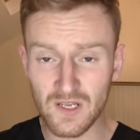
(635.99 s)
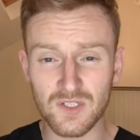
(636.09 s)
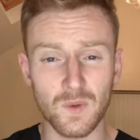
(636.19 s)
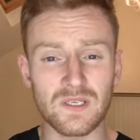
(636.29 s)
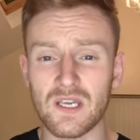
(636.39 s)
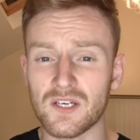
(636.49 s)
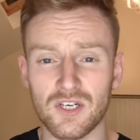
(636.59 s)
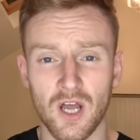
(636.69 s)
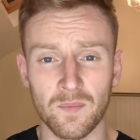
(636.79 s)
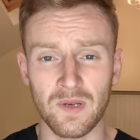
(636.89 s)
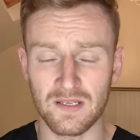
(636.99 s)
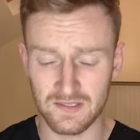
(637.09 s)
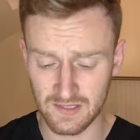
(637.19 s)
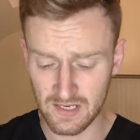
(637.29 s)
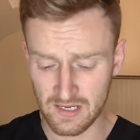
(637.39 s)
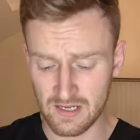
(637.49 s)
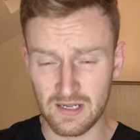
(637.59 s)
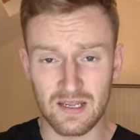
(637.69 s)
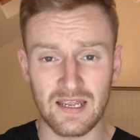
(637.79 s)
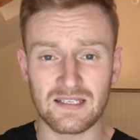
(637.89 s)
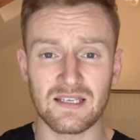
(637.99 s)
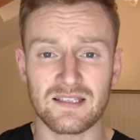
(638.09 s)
So is it a sharpness? Is it